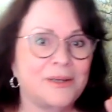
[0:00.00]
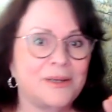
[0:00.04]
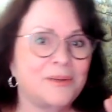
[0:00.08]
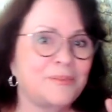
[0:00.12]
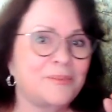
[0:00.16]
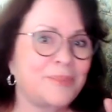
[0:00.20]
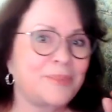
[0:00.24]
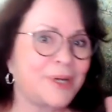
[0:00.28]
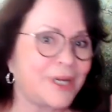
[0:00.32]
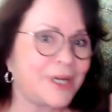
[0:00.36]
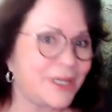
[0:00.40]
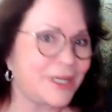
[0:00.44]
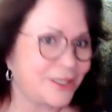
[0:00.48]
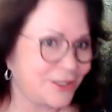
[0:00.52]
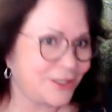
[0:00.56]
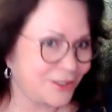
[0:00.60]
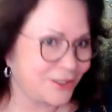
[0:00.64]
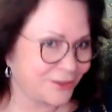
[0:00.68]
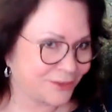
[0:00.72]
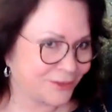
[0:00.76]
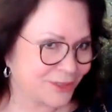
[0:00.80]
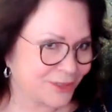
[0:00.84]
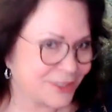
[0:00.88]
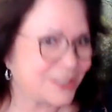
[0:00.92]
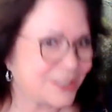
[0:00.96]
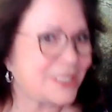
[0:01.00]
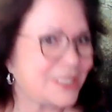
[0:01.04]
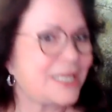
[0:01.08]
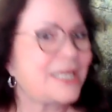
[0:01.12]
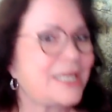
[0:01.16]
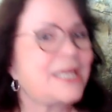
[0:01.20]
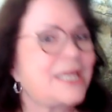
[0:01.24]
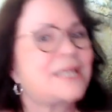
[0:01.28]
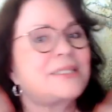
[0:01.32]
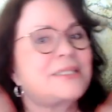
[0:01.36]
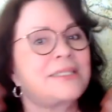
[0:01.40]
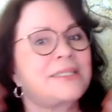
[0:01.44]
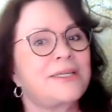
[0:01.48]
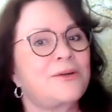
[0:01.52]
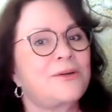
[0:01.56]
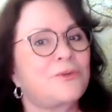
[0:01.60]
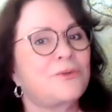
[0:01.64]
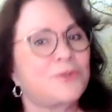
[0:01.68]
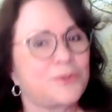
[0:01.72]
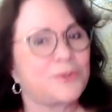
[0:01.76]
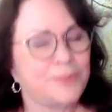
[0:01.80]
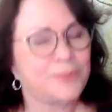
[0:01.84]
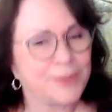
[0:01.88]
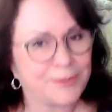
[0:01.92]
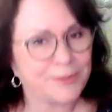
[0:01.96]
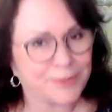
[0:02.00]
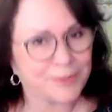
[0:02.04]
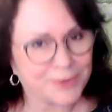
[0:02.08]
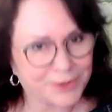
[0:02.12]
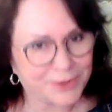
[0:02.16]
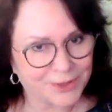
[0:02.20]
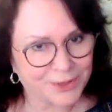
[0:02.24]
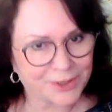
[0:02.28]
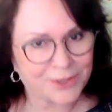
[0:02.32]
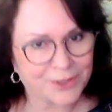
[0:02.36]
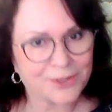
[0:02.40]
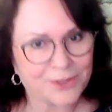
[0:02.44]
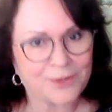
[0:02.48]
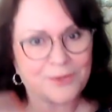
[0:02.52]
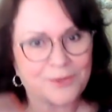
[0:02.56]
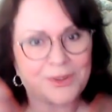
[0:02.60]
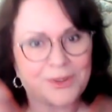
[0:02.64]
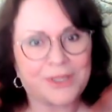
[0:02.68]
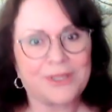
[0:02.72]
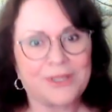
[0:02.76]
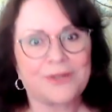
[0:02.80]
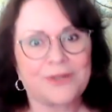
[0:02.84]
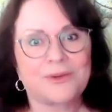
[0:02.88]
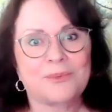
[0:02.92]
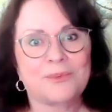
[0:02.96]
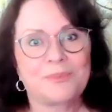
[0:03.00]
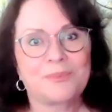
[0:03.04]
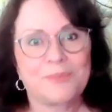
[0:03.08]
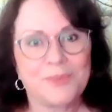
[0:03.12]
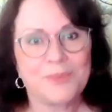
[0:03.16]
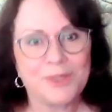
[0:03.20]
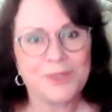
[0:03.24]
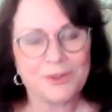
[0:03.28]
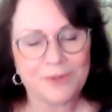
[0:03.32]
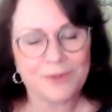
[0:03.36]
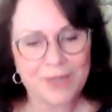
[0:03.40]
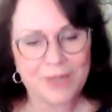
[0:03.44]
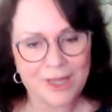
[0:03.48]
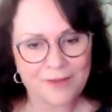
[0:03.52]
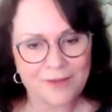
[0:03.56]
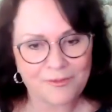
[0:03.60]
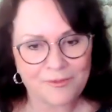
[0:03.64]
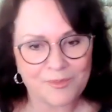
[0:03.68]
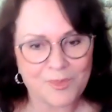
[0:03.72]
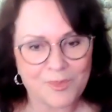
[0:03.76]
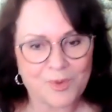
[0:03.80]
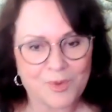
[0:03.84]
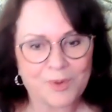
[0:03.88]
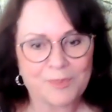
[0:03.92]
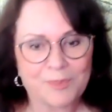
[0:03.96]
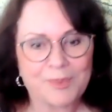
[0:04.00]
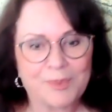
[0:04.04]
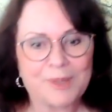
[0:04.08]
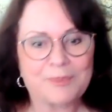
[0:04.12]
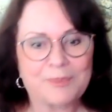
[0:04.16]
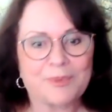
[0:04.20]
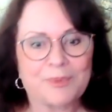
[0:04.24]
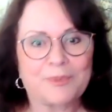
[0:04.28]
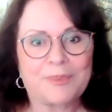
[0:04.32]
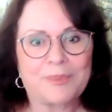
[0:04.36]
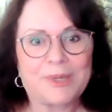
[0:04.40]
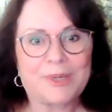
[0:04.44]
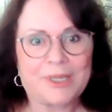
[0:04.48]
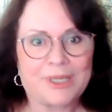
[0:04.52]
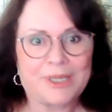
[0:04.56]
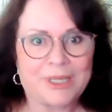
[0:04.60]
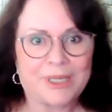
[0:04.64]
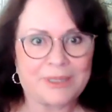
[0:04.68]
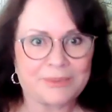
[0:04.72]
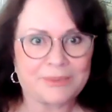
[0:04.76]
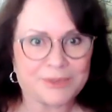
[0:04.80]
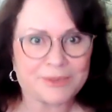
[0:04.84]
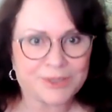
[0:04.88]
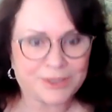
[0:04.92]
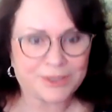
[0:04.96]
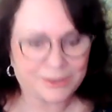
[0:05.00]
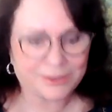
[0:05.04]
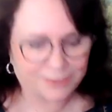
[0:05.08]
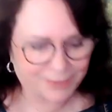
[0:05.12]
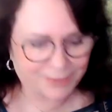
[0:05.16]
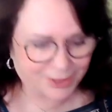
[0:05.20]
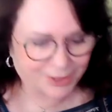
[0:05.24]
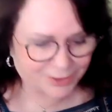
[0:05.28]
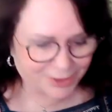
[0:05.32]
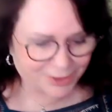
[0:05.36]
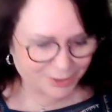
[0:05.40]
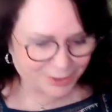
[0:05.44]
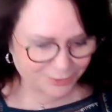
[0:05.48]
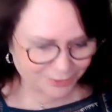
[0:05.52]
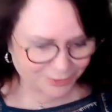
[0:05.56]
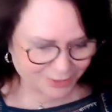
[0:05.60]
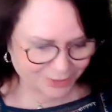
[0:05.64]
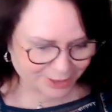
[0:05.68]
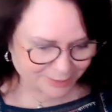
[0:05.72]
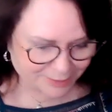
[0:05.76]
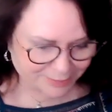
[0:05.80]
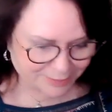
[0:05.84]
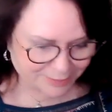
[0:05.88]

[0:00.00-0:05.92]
But you'll see as the older people start going, there you'll have more people being able to marry who they